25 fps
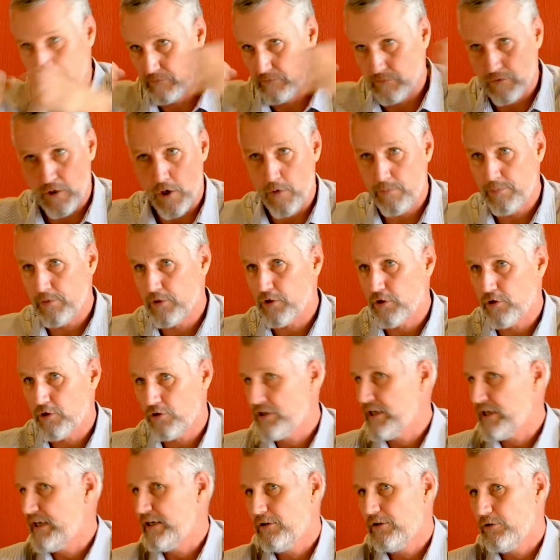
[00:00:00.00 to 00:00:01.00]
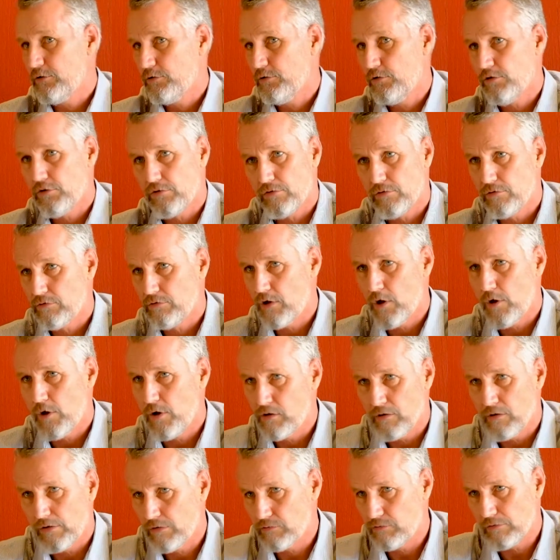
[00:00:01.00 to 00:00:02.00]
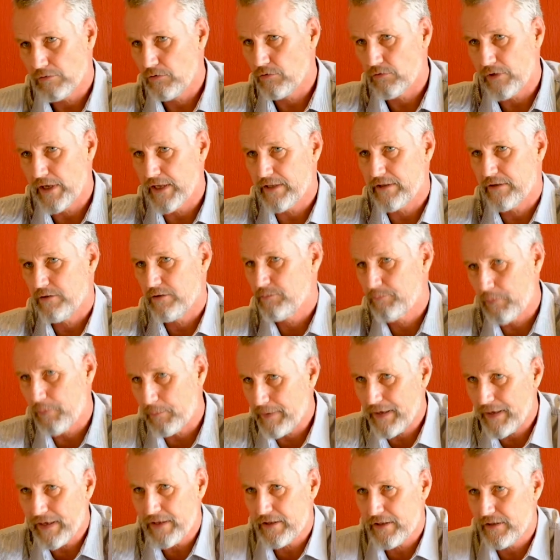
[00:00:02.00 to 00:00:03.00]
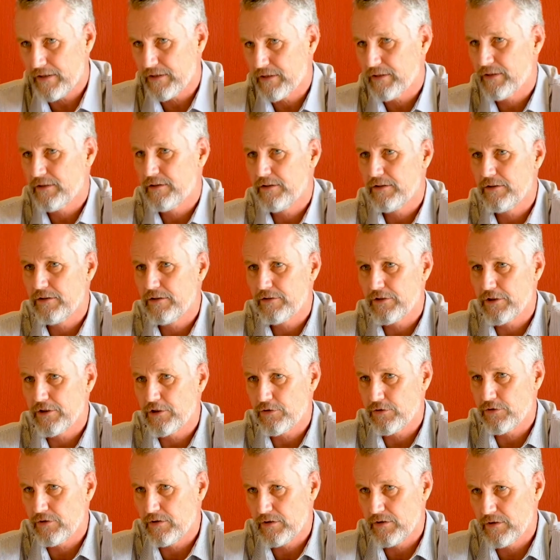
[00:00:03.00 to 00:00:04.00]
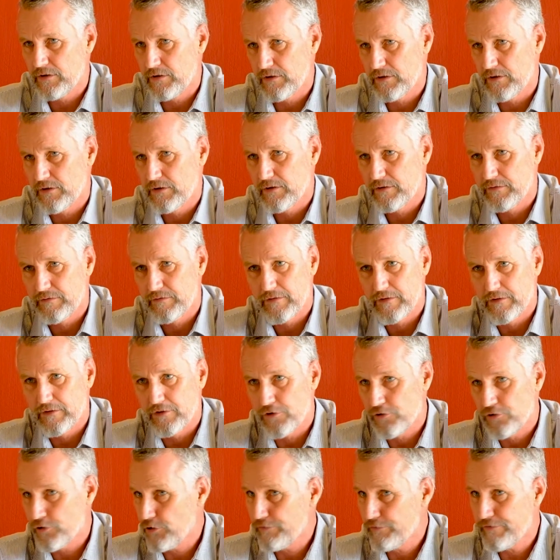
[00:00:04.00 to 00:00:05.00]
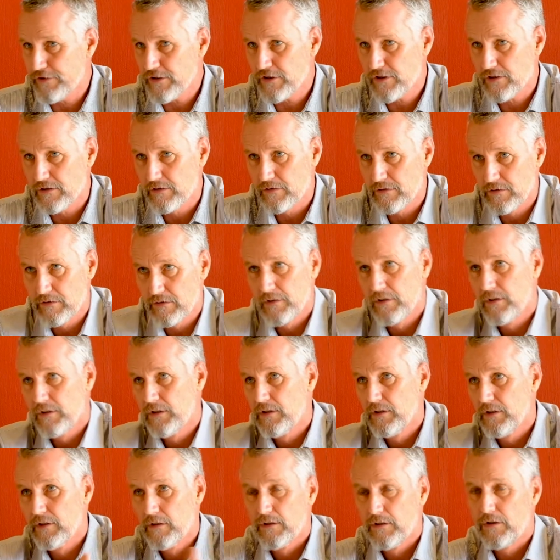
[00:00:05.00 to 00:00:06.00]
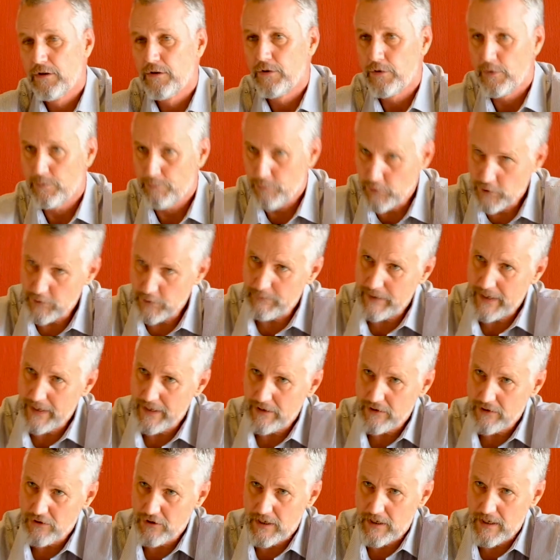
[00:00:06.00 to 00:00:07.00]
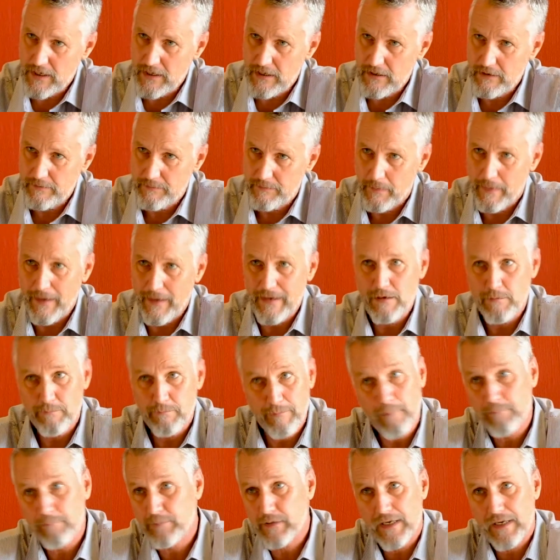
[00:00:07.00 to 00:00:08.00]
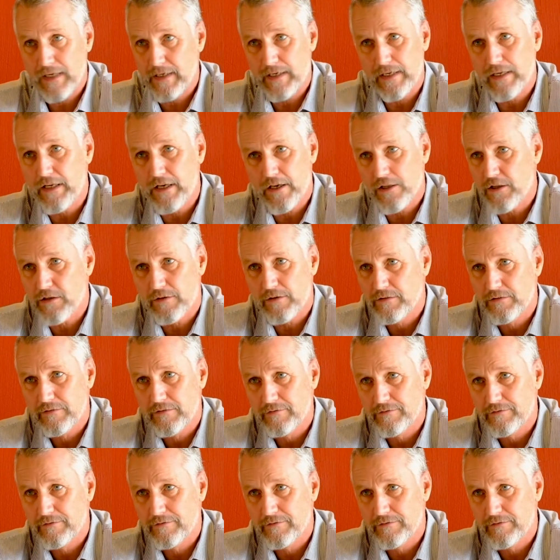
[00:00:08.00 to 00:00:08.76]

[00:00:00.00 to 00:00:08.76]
Open the container doors or prepare the surface. You put the bag inside and you pump it like any other